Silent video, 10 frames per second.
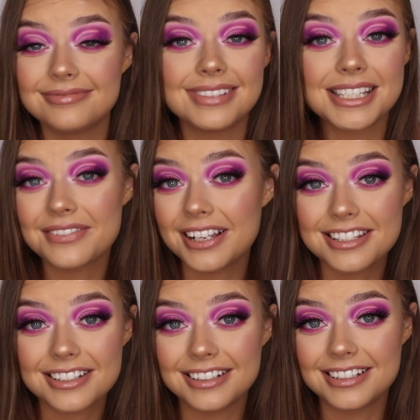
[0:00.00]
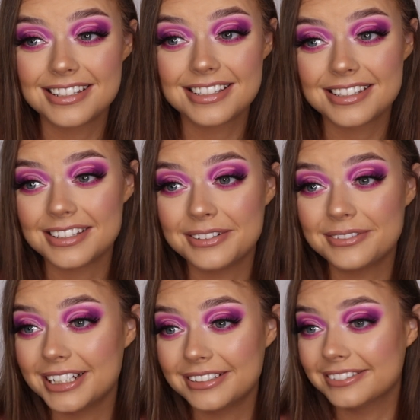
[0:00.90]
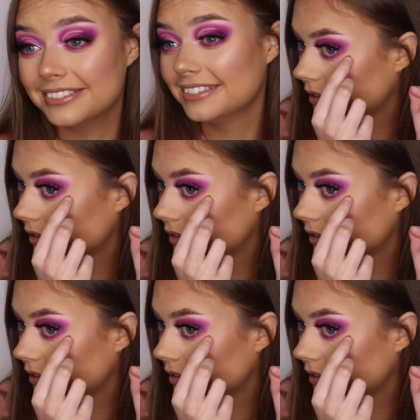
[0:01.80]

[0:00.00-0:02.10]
it's Valentine's, so why not?